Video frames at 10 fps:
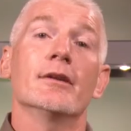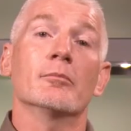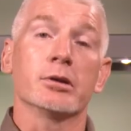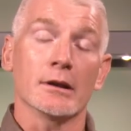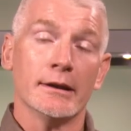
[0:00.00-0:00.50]
them
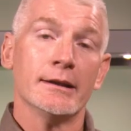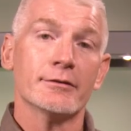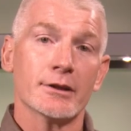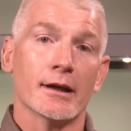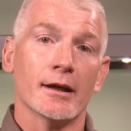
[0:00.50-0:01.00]
plenty of
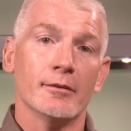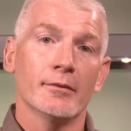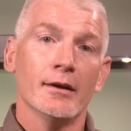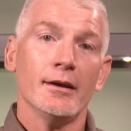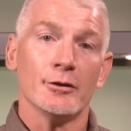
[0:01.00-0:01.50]
time
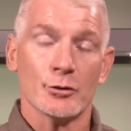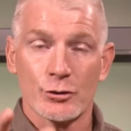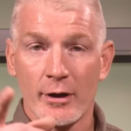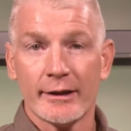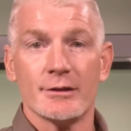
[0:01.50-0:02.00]
and your
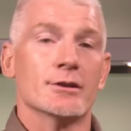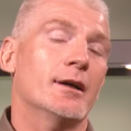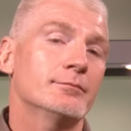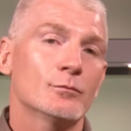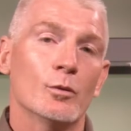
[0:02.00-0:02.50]
tracking
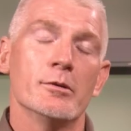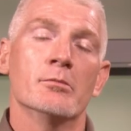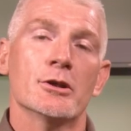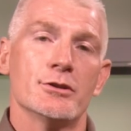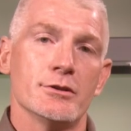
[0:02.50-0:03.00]
job will be
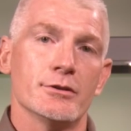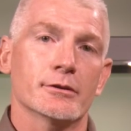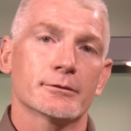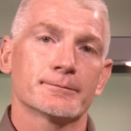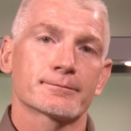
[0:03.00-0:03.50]
much easier.
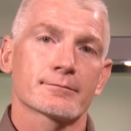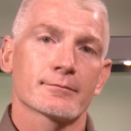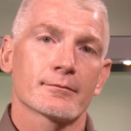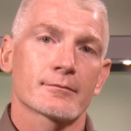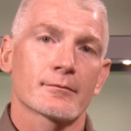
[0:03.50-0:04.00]

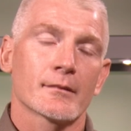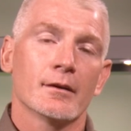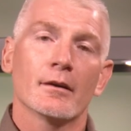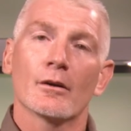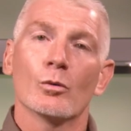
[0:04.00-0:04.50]

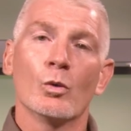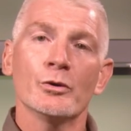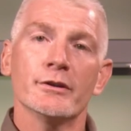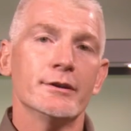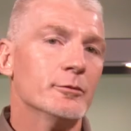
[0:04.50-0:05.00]

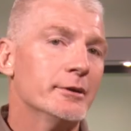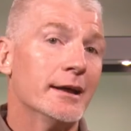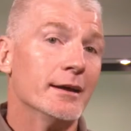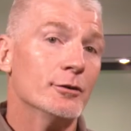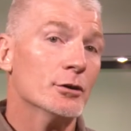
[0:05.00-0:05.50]
Wounded deer
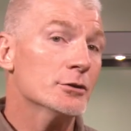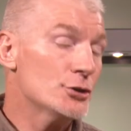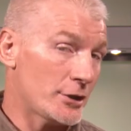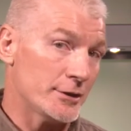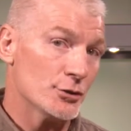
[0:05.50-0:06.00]
behavior
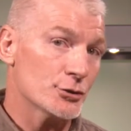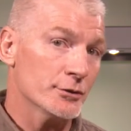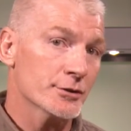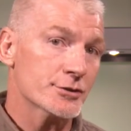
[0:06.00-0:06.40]
changes during the